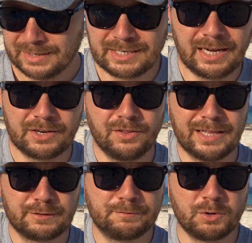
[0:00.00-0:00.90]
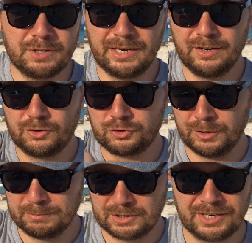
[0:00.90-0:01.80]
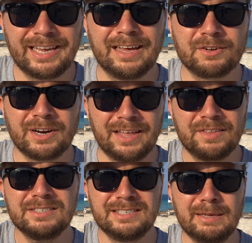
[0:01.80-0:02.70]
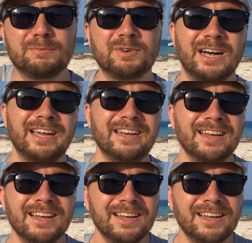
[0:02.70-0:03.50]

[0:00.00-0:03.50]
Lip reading: taco that's folded, crimped together, and then deep fried.